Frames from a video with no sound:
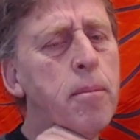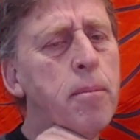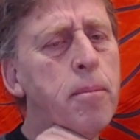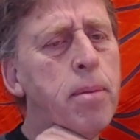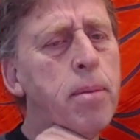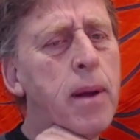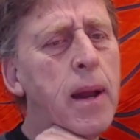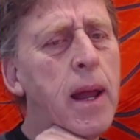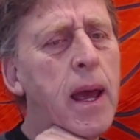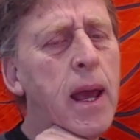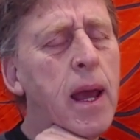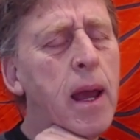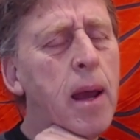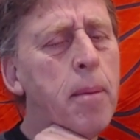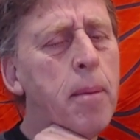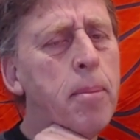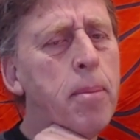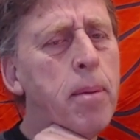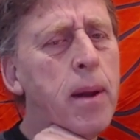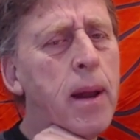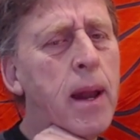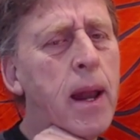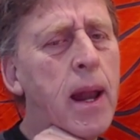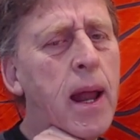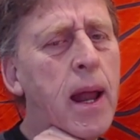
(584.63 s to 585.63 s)
black
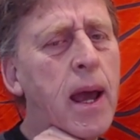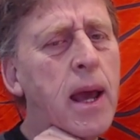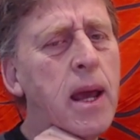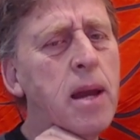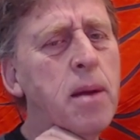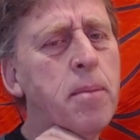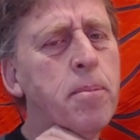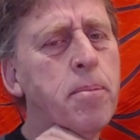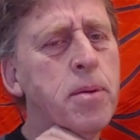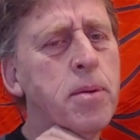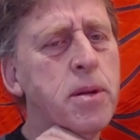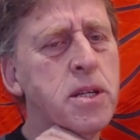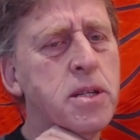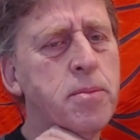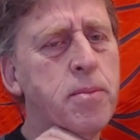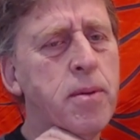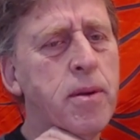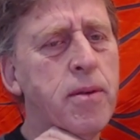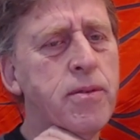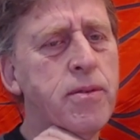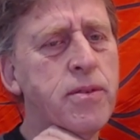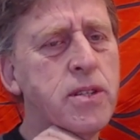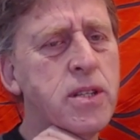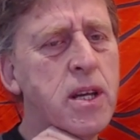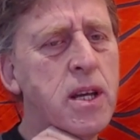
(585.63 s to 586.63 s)
played bishop
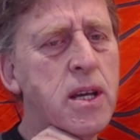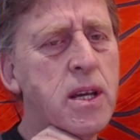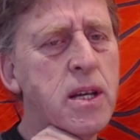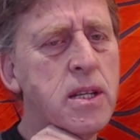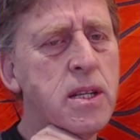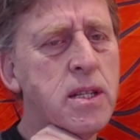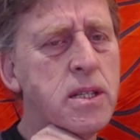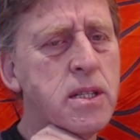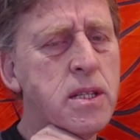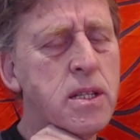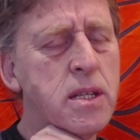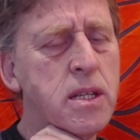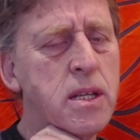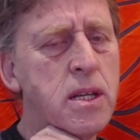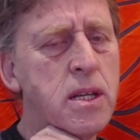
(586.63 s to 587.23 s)
f6,